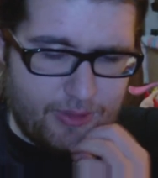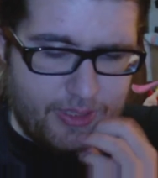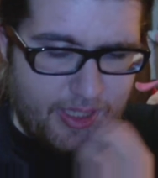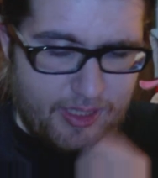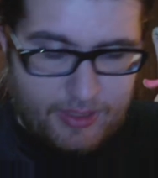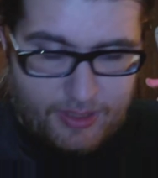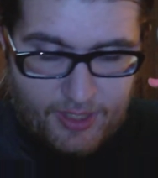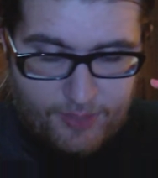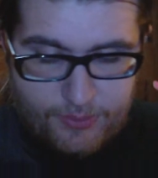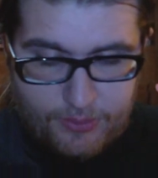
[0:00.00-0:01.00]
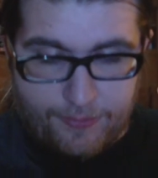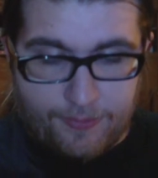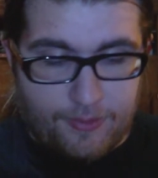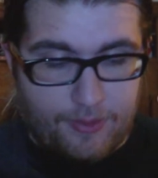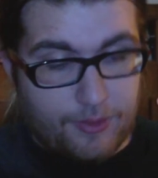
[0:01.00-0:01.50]
Again, it comes with
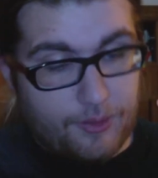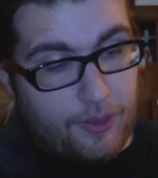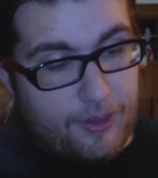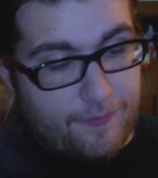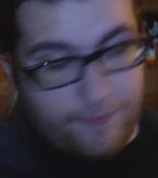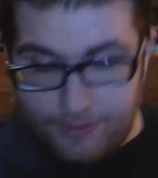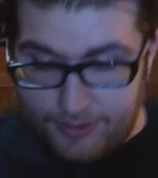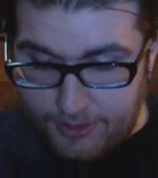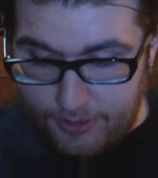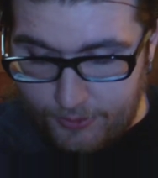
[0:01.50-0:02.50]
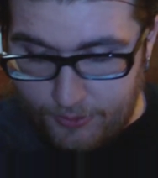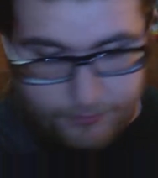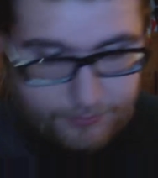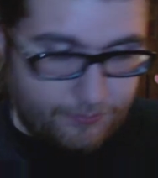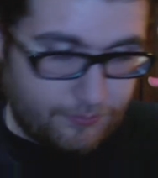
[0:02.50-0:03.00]
every single